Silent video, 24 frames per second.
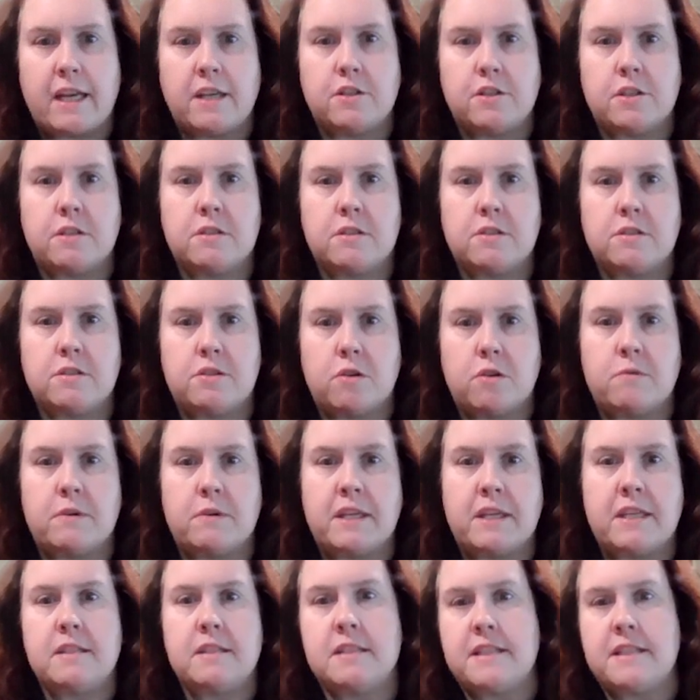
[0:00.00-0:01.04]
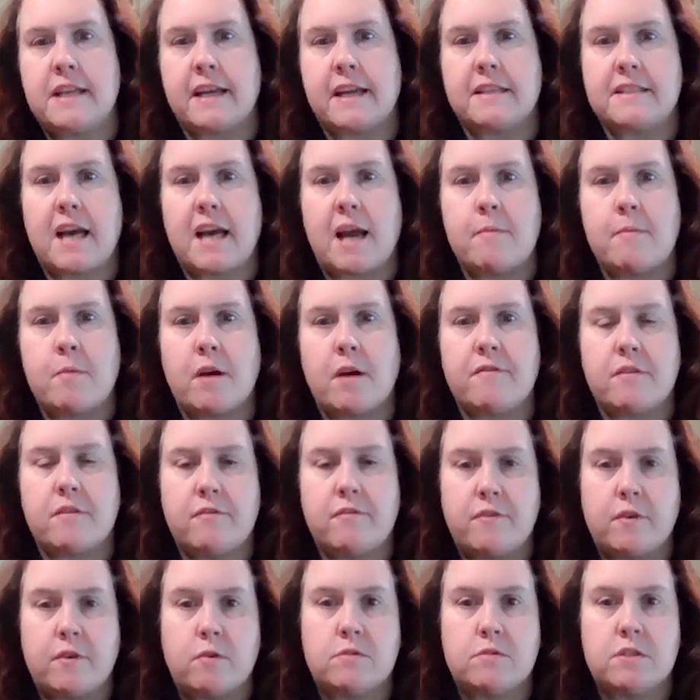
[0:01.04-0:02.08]
agents don't need to take time off the
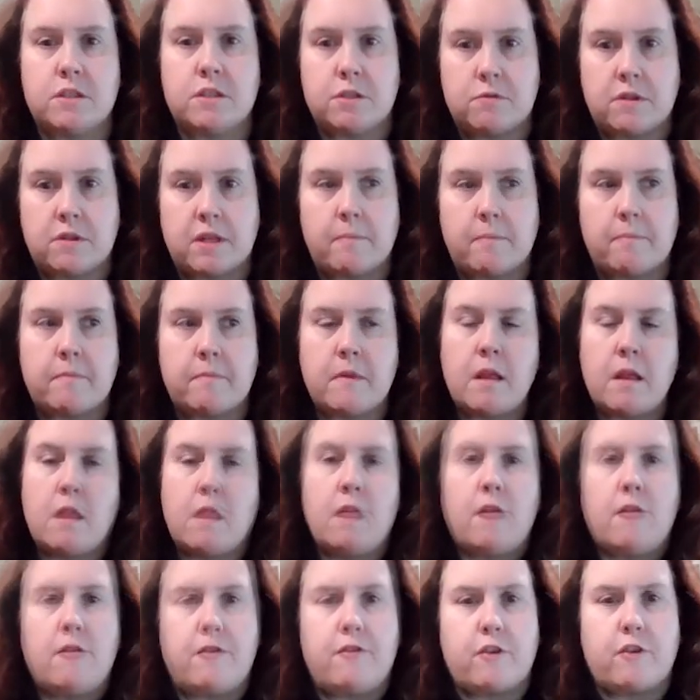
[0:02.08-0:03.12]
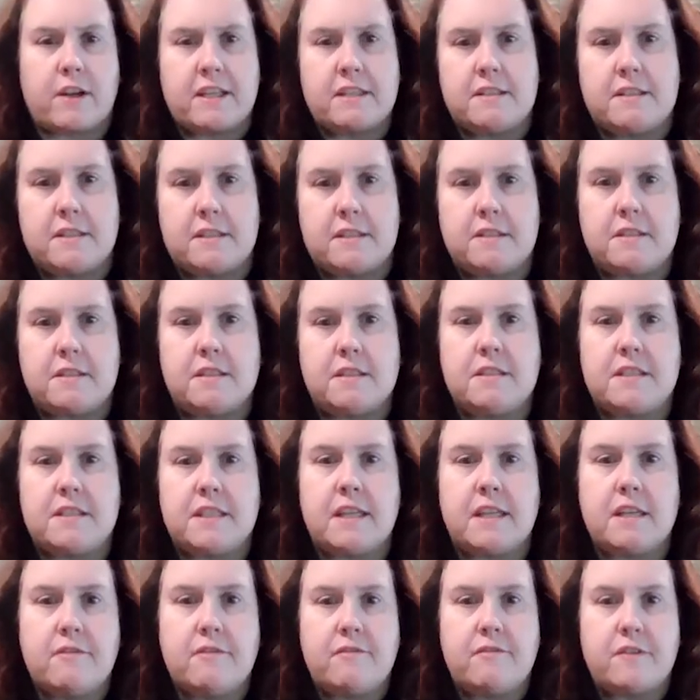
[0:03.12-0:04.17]
phone to do them. For
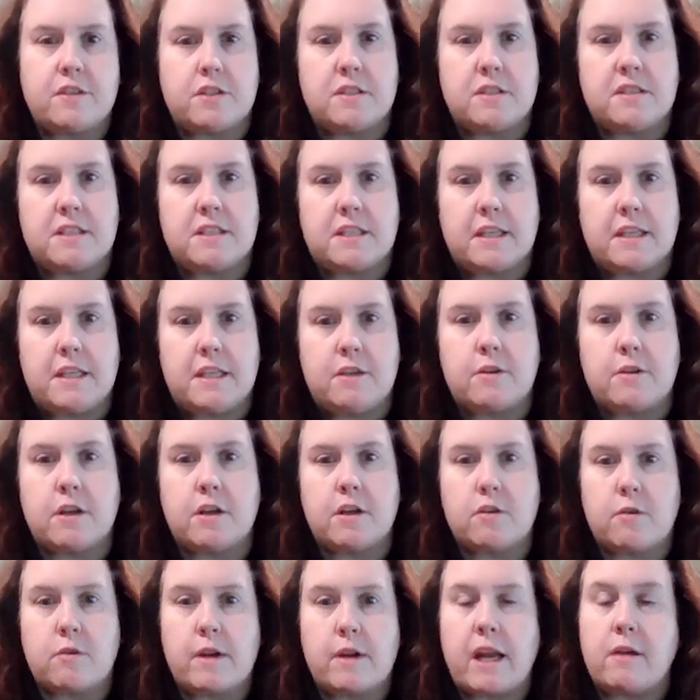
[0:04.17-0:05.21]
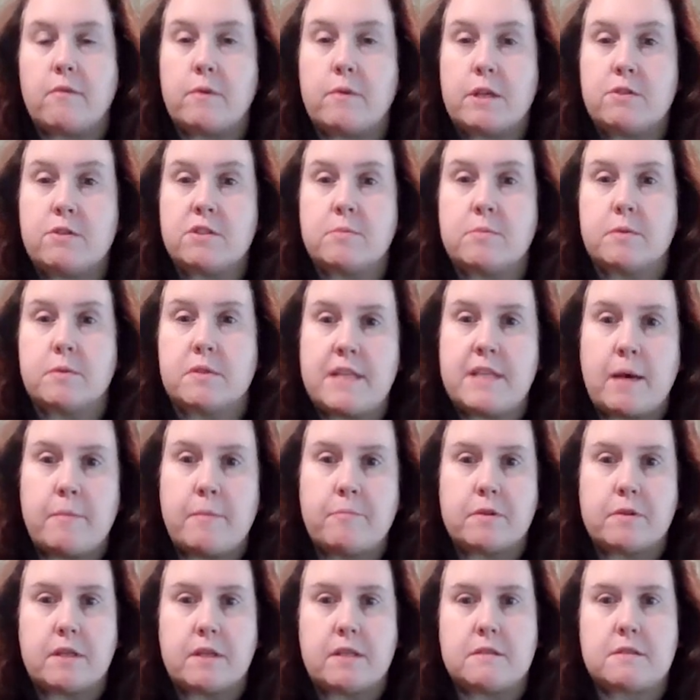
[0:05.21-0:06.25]
consistency and efficiency, you can create reusable
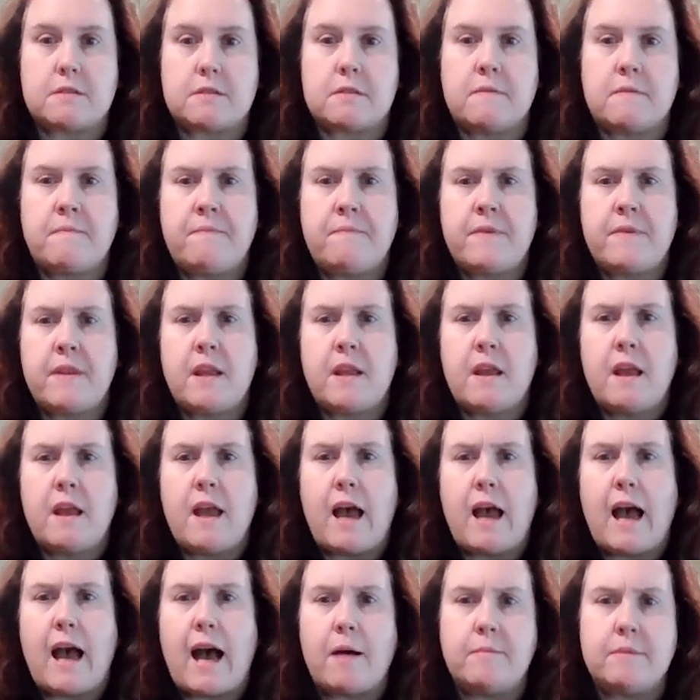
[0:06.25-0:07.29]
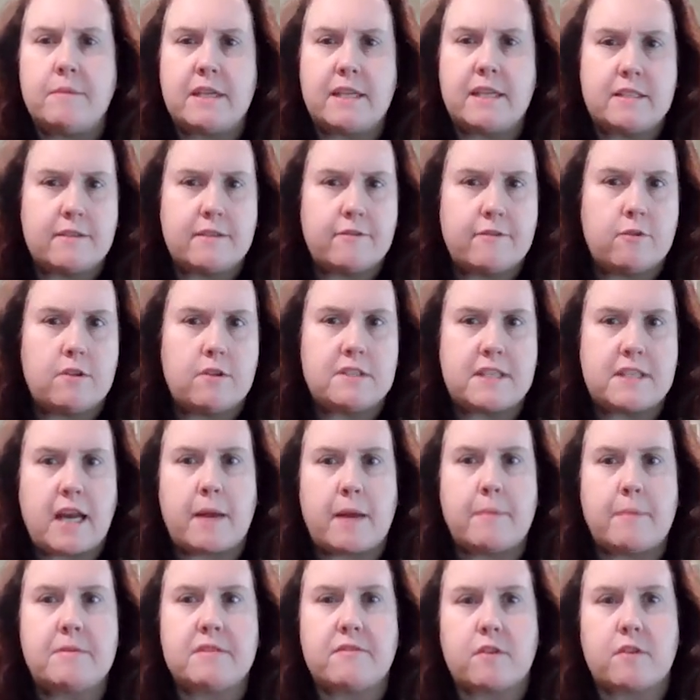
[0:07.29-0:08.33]
templates. How many different
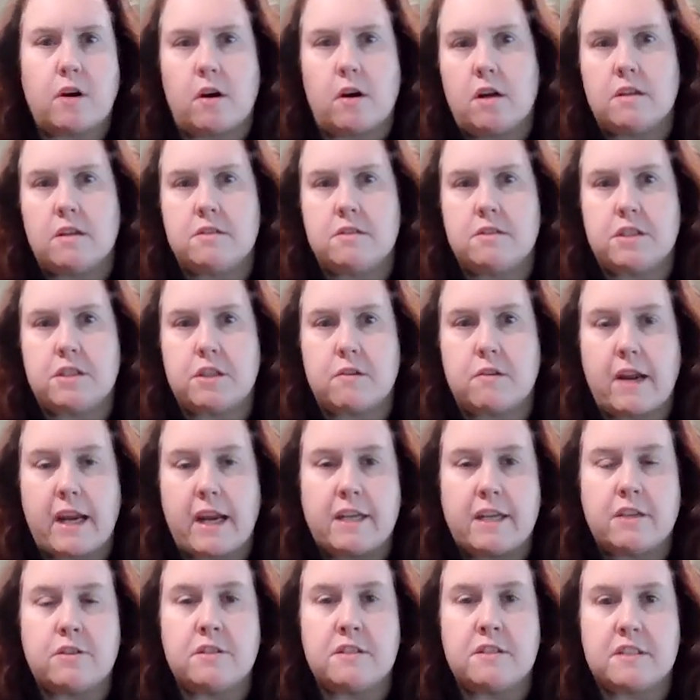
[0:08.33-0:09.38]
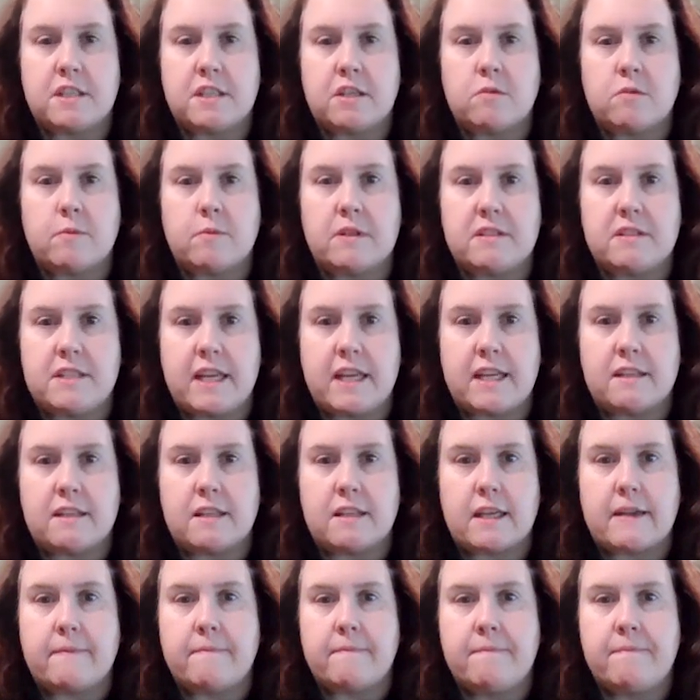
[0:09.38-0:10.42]
types of calls do your agents deal with
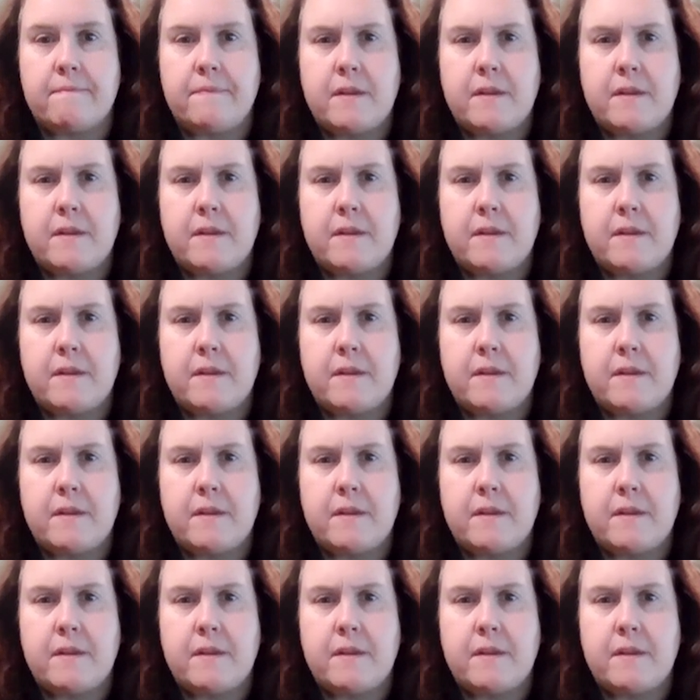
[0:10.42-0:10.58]
daily?